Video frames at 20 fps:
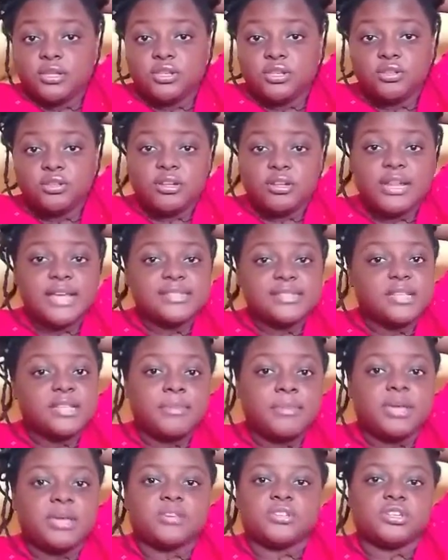you know there's
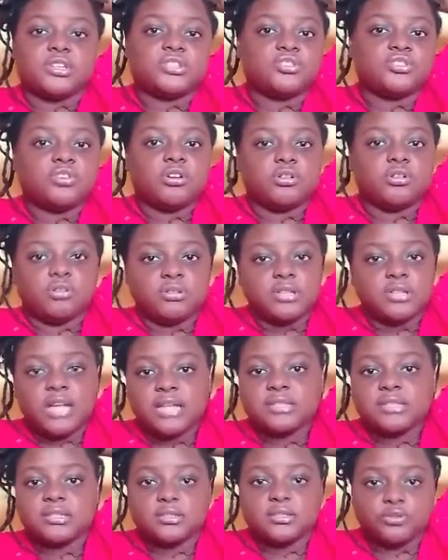a major struggle
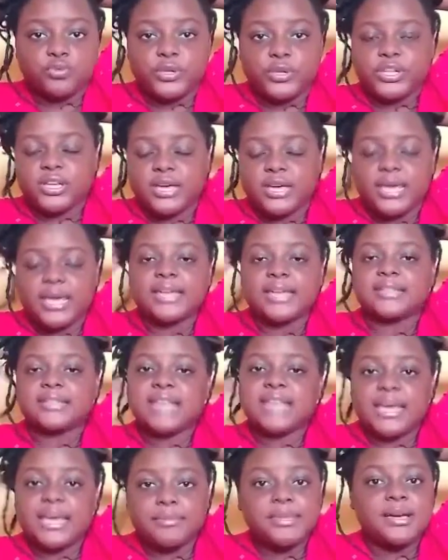not doing your hair
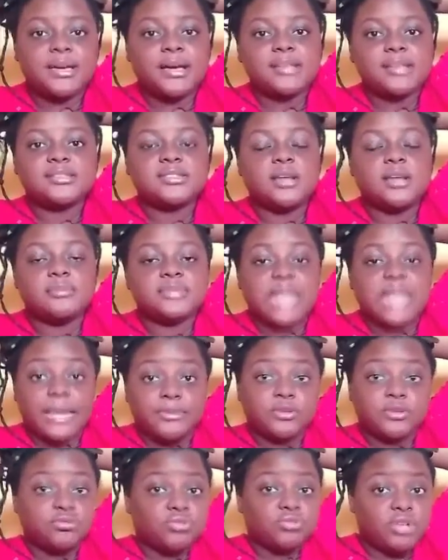tight, because
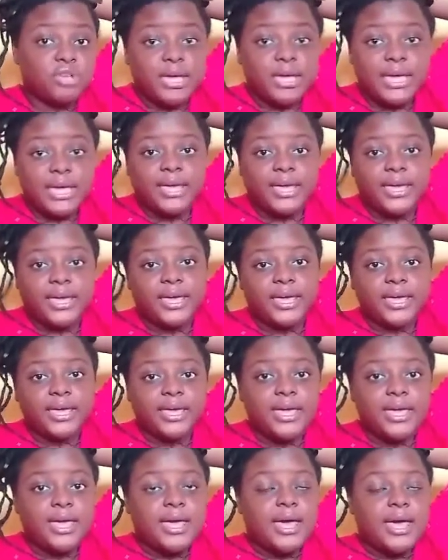sometimes you do your hair
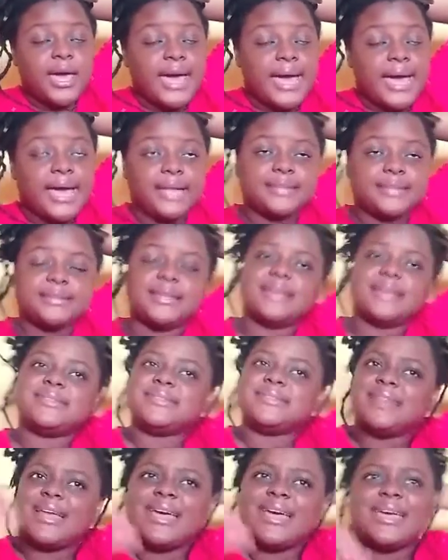and
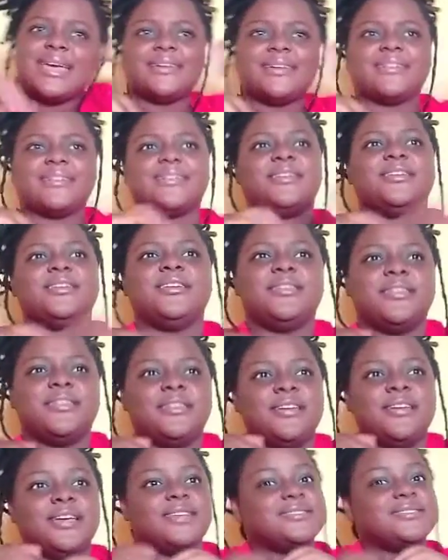it's like
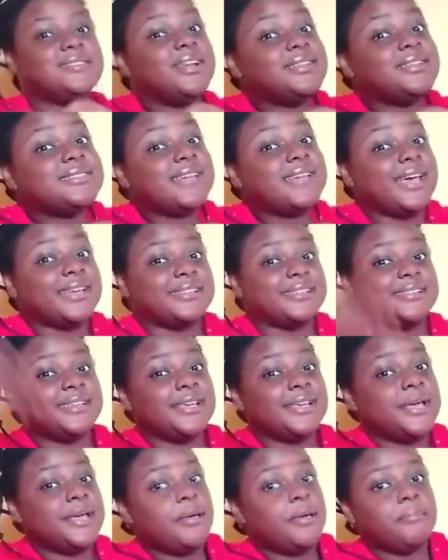it's not tight,
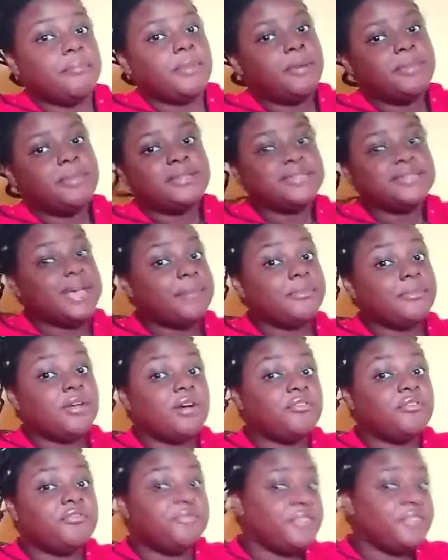but by the time
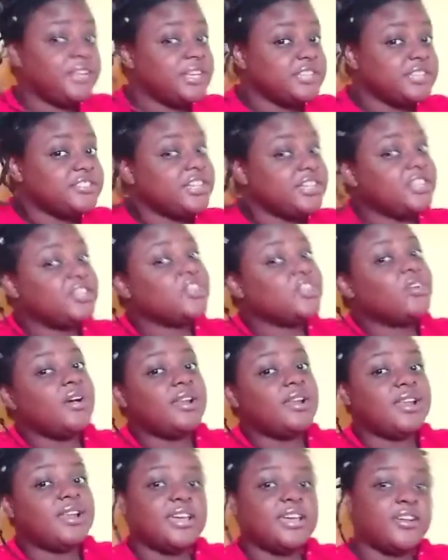you're finished and you go
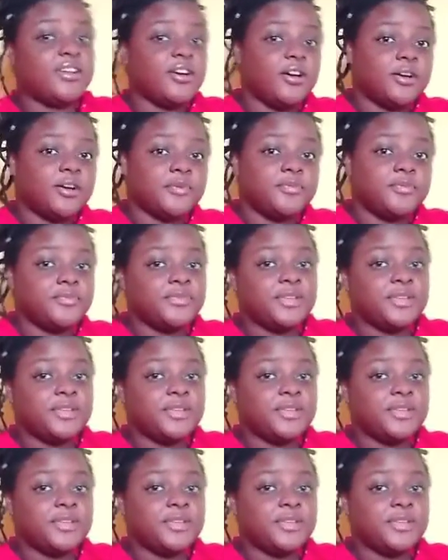and lay down,